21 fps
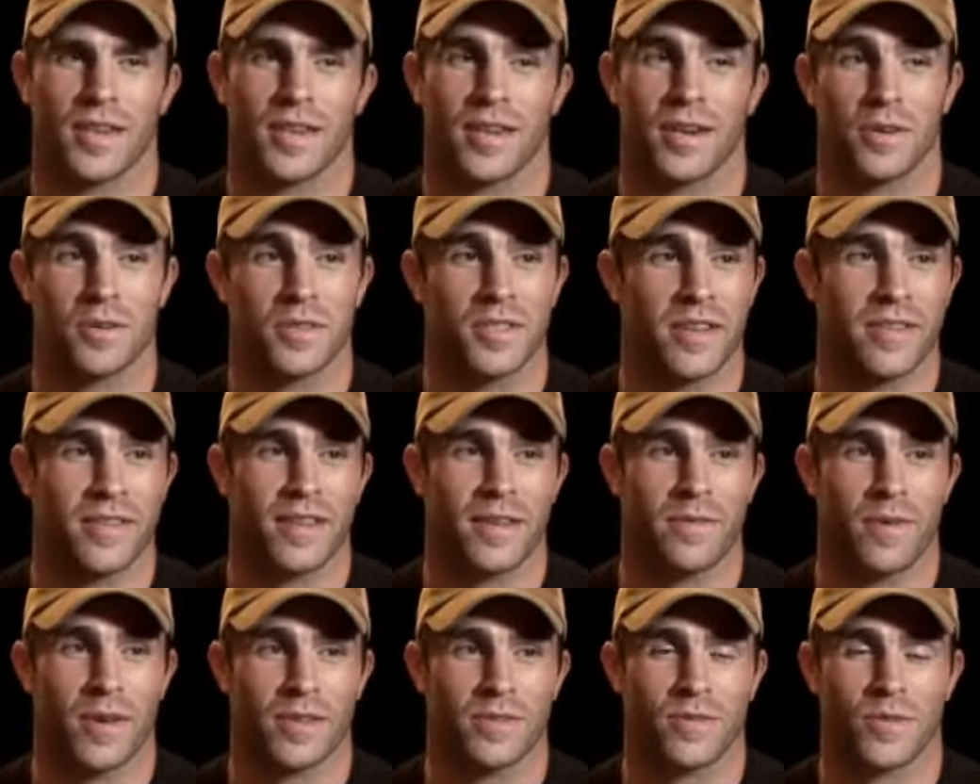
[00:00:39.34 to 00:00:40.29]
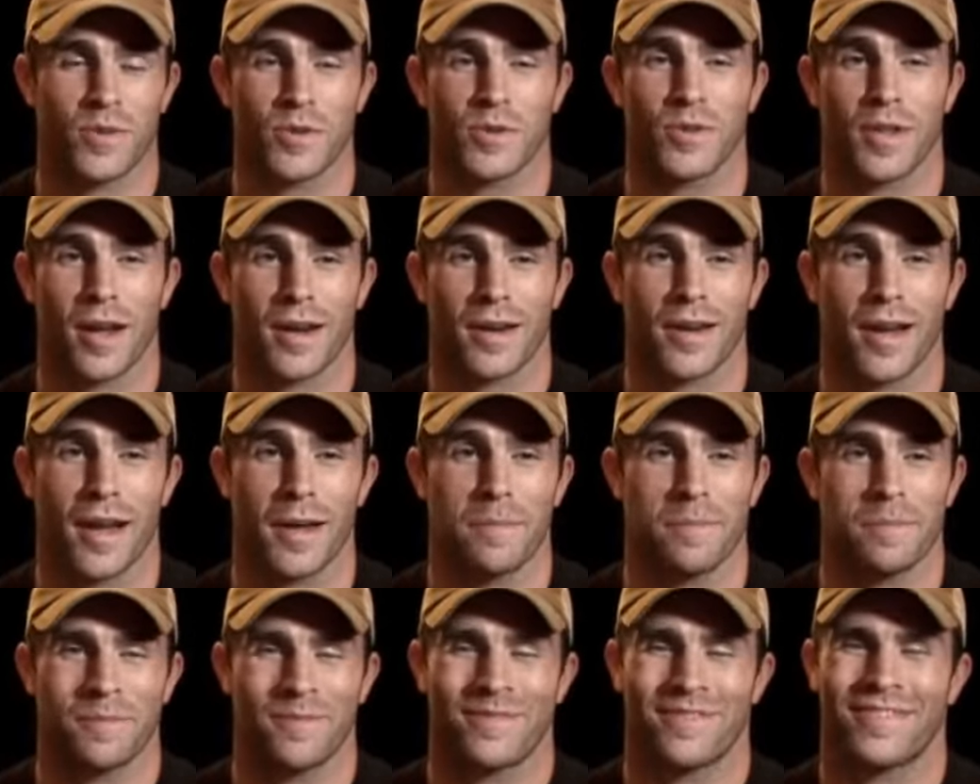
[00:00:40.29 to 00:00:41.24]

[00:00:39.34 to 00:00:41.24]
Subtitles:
Check it out, defensefirst.com.